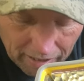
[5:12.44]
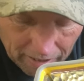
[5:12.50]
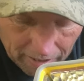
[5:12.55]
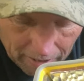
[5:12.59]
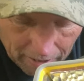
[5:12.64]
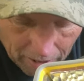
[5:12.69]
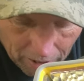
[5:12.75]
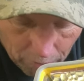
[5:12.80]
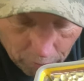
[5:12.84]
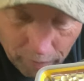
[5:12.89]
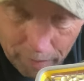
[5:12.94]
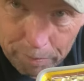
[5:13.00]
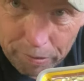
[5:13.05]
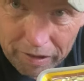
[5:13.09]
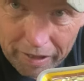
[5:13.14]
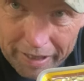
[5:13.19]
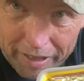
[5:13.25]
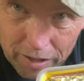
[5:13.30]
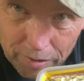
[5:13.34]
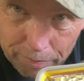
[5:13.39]

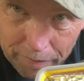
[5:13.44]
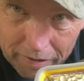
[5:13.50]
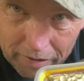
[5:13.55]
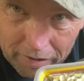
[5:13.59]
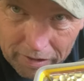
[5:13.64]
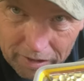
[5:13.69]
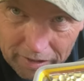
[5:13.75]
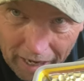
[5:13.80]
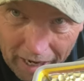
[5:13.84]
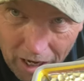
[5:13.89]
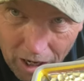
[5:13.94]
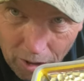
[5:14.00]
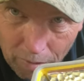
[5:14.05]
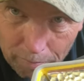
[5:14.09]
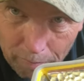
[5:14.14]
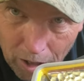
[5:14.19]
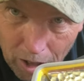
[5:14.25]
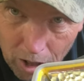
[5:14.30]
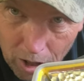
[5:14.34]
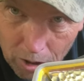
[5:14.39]
replacement style
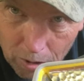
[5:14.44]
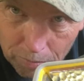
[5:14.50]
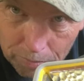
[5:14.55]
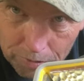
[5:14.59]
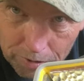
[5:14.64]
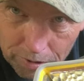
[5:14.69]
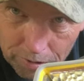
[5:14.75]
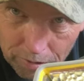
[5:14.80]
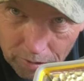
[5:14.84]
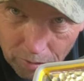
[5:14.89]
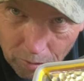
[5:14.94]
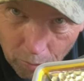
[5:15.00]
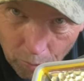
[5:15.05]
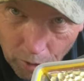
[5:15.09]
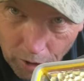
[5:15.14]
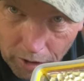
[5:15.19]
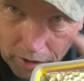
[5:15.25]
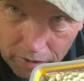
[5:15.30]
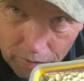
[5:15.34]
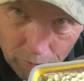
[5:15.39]
bulbs
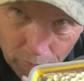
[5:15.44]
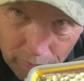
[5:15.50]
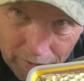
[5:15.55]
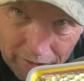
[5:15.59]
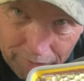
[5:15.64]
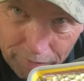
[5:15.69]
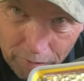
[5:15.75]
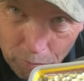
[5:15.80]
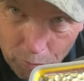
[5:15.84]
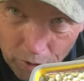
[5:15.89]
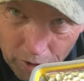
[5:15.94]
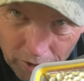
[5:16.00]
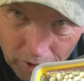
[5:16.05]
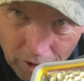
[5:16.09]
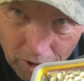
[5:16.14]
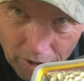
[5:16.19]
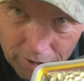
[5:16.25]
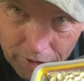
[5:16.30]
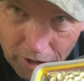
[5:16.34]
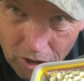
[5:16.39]
work whenever I'm working
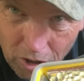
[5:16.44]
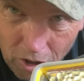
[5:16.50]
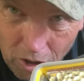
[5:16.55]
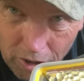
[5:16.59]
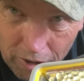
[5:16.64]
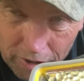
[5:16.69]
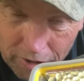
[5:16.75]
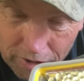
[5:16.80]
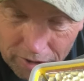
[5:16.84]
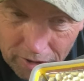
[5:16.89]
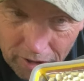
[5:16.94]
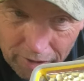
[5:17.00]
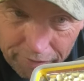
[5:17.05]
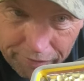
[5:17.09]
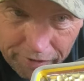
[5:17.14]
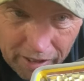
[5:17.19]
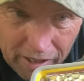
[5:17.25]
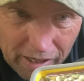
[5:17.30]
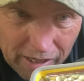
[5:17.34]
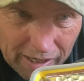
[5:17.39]
on the car and stuff.
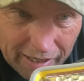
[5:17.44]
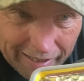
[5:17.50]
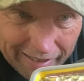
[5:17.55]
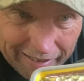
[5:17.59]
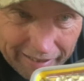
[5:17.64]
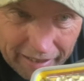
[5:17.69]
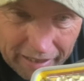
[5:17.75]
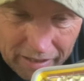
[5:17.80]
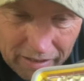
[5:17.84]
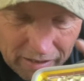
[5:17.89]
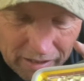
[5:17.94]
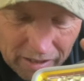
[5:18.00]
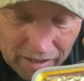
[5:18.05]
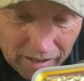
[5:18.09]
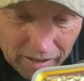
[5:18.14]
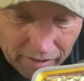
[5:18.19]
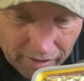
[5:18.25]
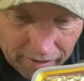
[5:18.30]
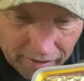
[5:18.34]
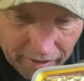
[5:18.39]
And again,
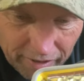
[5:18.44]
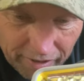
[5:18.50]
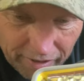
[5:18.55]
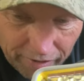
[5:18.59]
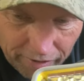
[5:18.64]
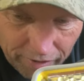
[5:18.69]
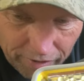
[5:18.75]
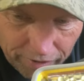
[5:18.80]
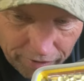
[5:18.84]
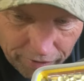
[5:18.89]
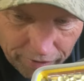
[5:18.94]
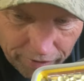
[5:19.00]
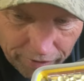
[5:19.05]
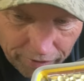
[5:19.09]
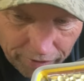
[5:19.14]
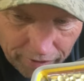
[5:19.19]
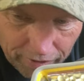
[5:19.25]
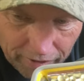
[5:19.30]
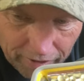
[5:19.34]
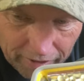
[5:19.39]

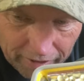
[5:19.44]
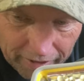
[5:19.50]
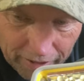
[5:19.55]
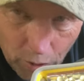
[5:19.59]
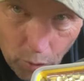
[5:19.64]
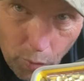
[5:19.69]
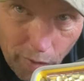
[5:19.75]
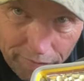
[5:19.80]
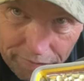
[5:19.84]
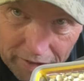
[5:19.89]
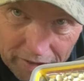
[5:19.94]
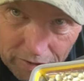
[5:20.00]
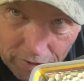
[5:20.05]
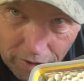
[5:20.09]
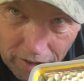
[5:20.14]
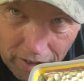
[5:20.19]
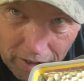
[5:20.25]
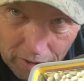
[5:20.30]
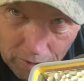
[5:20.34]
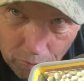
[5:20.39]
they're equivalent to
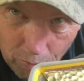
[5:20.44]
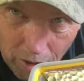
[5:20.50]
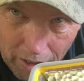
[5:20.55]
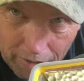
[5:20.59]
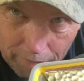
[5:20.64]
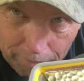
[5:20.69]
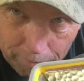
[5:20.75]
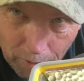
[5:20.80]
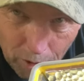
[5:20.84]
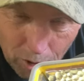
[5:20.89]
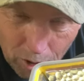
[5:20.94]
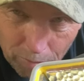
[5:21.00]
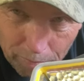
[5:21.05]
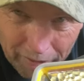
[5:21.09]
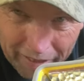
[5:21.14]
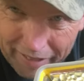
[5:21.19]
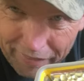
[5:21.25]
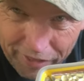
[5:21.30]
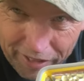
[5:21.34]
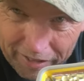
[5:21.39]
a 100-watt bulb,
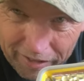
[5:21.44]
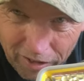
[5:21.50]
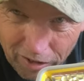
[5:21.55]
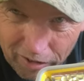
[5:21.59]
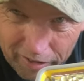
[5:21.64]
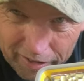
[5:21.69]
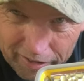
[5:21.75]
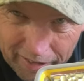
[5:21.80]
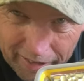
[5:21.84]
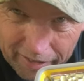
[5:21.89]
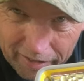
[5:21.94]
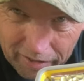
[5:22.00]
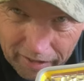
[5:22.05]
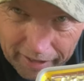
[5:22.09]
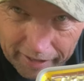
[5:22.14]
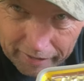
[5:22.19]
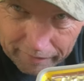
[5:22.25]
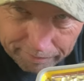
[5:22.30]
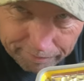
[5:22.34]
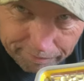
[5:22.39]
but I think they only take
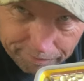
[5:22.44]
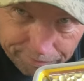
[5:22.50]
like